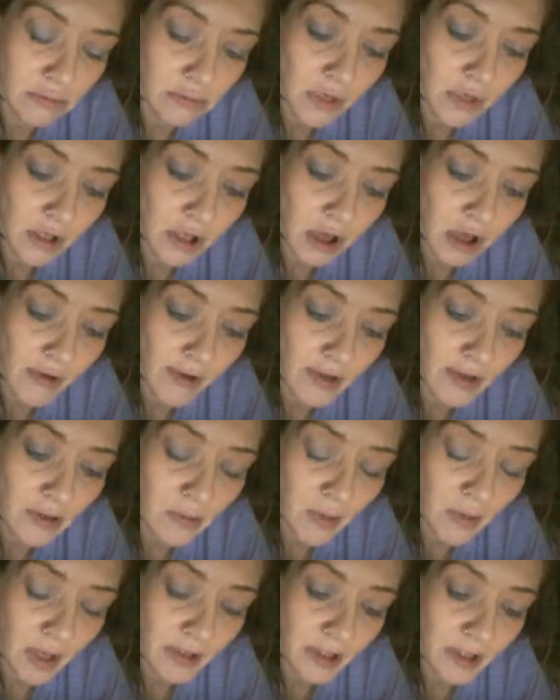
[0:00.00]
not long
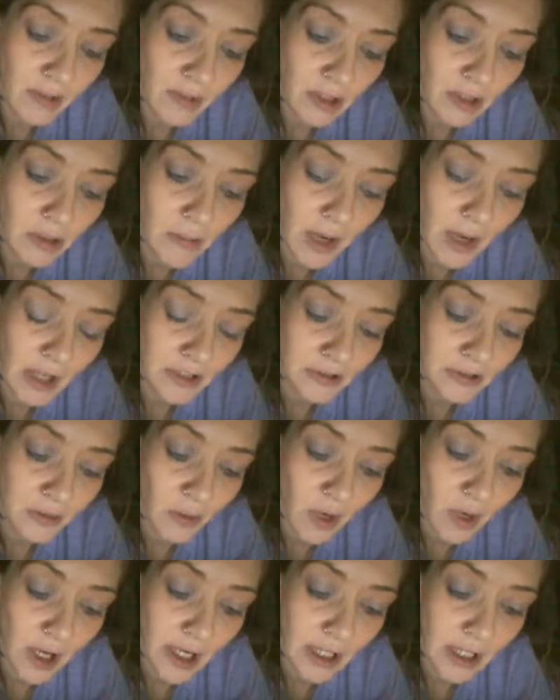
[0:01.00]
after my grandmother passed
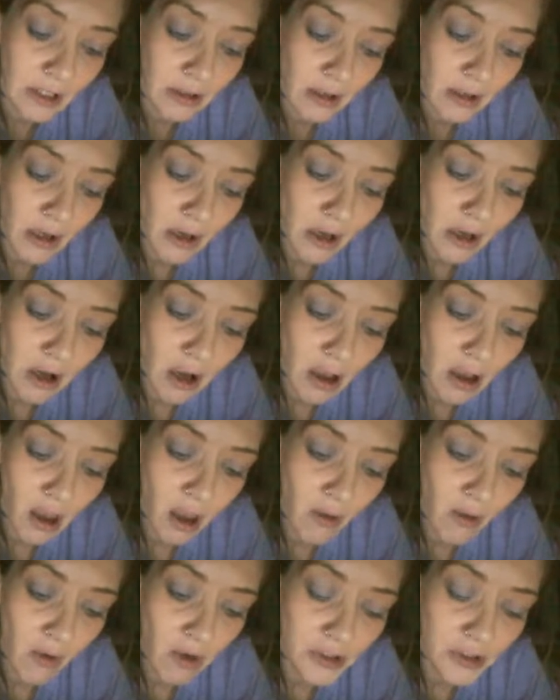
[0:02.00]
away.
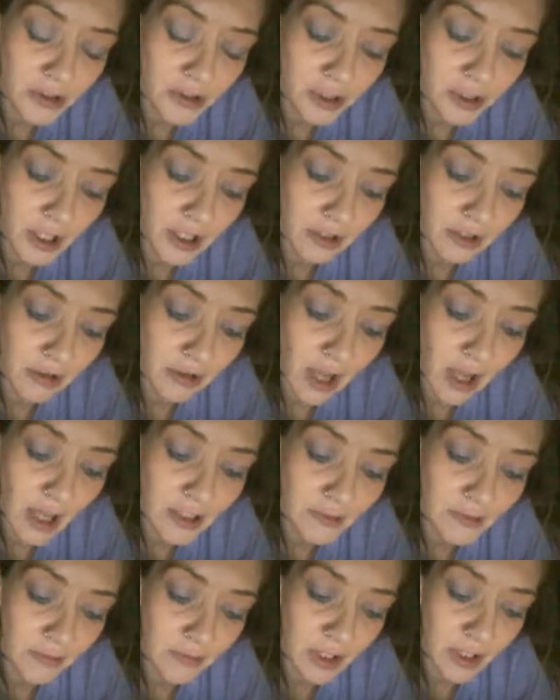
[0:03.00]
I watched her take her
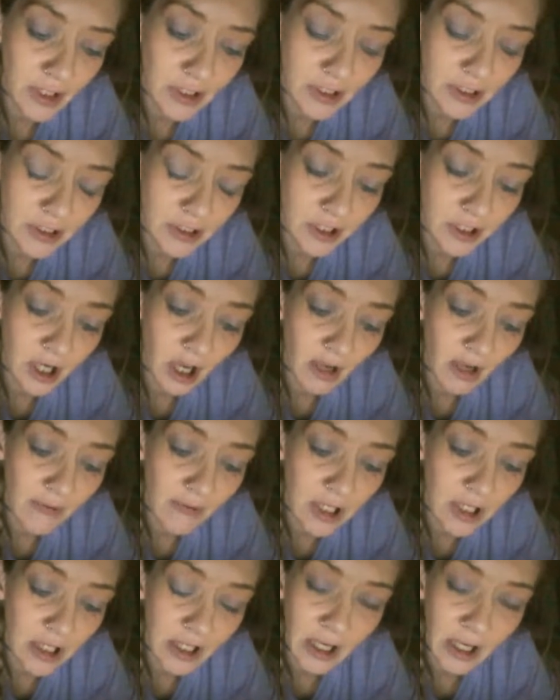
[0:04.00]
last breath. She died
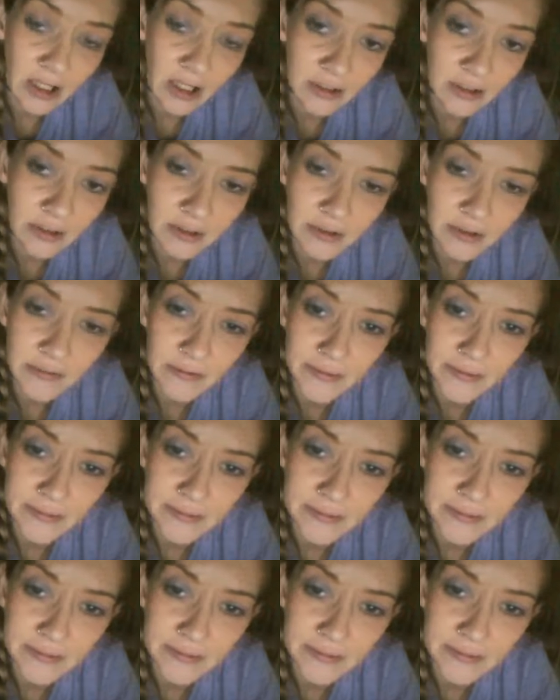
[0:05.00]
of lung cancer.